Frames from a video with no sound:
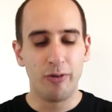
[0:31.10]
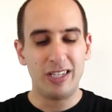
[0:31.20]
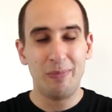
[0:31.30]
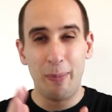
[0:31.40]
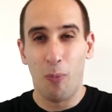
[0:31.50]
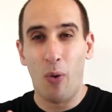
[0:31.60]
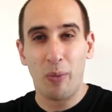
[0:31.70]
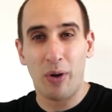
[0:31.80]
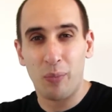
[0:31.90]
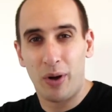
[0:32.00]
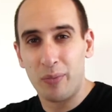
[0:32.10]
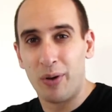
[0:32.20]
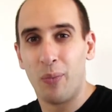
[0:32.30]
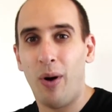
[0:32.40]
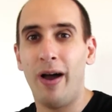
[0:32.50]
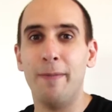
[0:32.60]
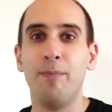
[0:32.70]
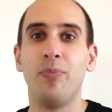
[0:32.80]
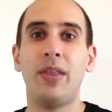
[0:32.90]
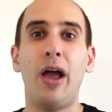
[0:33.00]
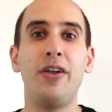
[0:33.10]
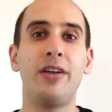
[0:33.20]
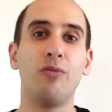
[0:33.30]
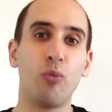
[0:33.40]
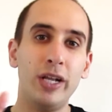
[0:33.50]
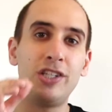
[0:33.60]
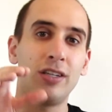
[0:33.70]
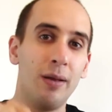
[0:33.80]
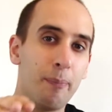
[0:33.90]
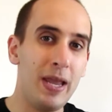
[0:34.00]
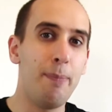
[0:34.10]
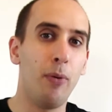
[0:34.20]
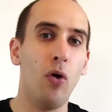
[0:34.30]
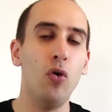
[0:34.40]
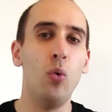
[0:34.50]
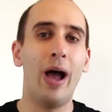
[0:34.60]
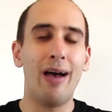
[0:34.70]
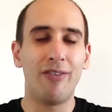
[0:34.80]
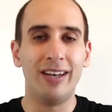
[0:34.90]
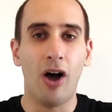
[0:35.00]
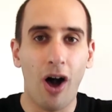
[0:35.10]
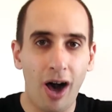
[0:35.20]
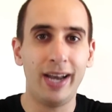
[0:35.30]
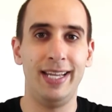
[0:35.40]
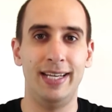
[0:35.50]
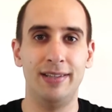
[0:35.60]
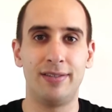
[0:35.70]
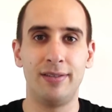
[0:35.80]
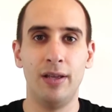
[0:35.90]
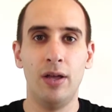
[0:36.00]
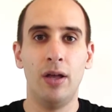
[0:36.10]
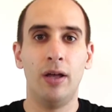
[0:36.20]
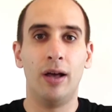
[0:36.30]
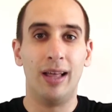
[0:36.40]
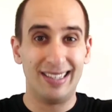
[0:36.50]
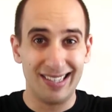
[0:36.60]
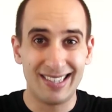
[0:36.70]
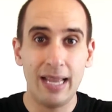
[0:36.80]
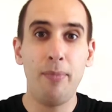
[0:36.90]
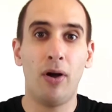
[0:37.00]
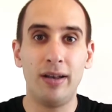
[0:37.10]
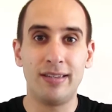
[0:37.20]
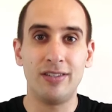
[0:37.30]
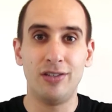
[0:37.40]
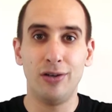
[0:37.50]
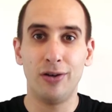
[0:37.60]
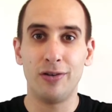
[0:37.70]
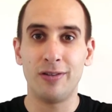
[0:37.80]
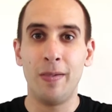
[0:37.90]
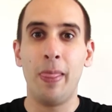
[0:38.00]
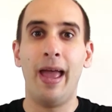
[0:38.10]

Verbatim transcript: You're reaching people one. Now you can reach people who have an audience that's the same audience as yours,